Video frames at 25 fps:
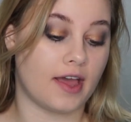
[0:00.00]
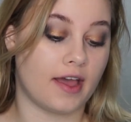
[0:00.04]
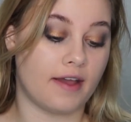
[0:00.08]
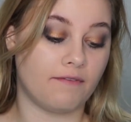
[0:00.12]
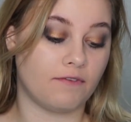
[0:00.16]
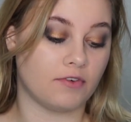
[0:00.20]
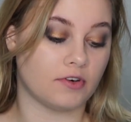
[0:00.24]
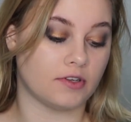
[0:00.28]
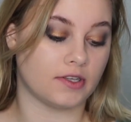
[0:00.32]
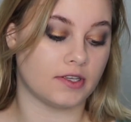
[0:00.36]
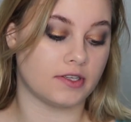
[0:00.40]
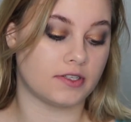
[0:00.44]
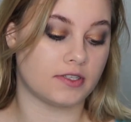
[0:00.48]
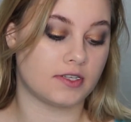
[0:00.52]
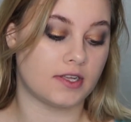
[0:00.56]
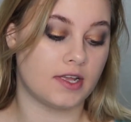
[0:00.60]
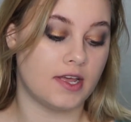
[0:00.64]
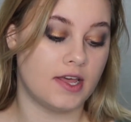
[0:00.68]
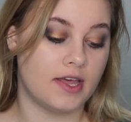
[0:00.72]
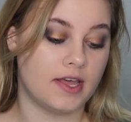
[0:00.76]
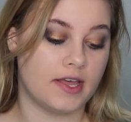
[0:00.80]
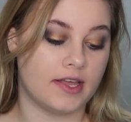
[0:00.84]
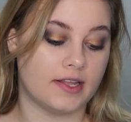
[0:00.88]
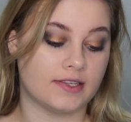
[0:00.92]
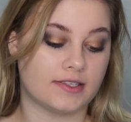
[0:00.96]
effortless
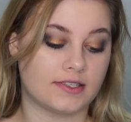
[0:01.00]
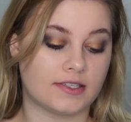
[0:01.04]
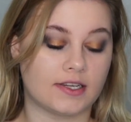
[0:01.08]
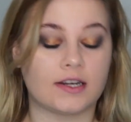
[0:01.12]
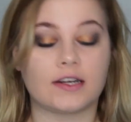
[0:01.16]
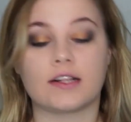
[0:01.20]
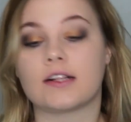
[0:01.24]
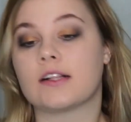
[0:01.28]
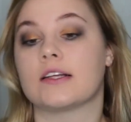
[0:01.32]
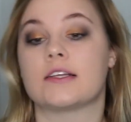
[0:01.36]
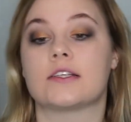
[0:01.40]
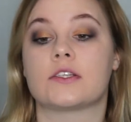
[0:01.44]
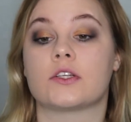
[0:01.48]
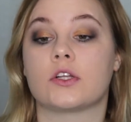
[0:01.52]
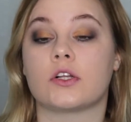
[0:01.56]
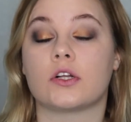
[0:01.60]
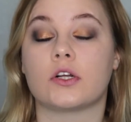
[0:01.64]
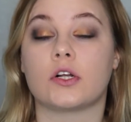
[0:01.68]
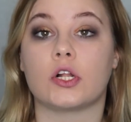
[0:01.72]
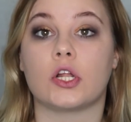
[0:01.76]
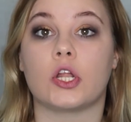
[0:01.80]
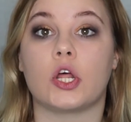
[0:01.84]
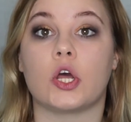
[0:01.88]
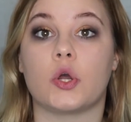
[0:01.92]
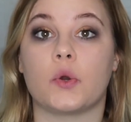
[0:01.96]
and sun-kissed
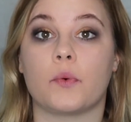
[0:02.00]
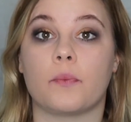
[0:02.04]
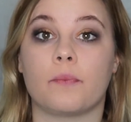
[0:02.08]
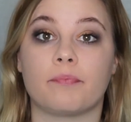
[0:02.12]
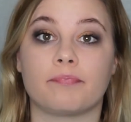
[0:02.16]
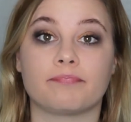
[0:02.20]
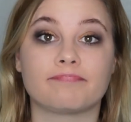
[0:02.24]
glow.